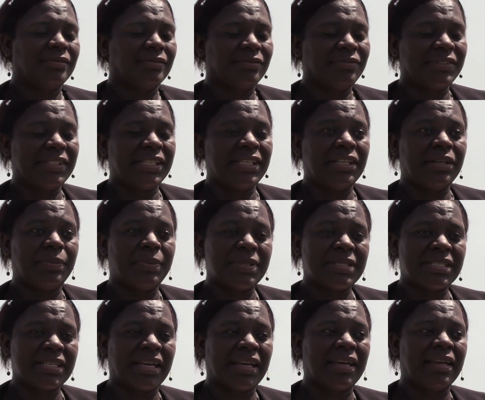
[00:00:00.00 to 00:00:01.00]
Vindhya
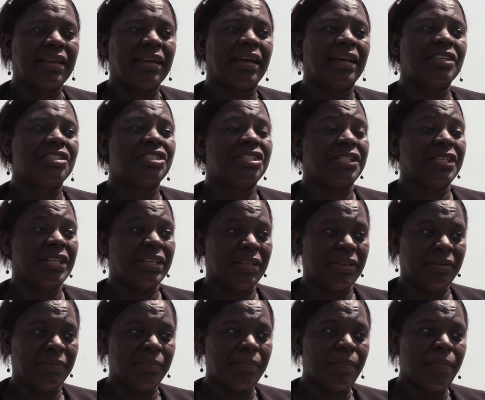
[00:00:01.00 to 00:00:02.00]
Persaud, and she did.
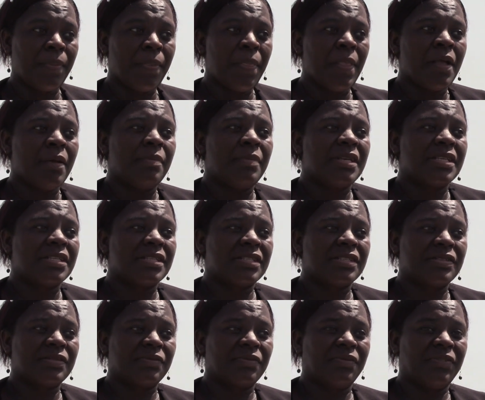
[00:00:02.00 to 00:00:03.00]

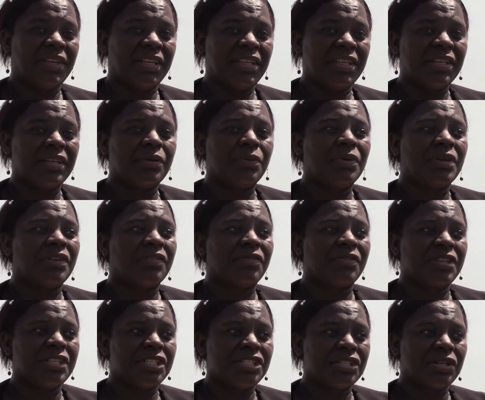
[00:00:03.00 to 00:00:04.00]
Miss Vindhya would have
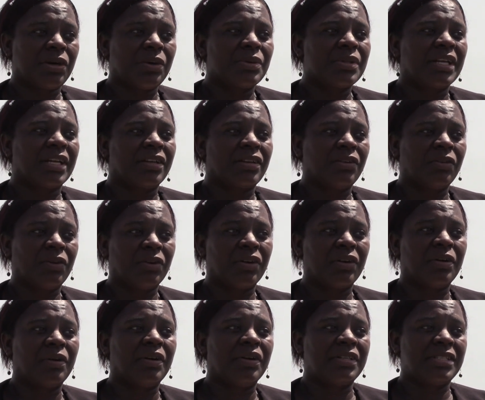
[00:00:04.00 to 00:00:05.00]
reached out and
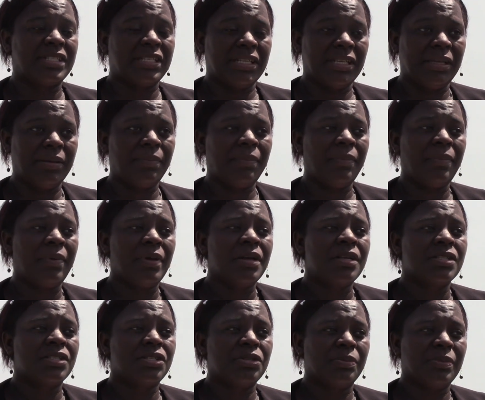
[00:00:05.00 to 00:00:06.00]
her team
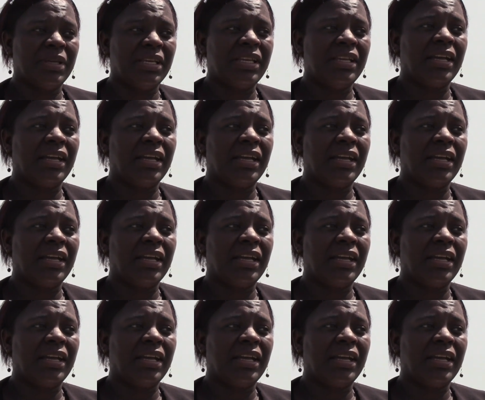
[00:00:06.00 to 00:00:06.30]
to me,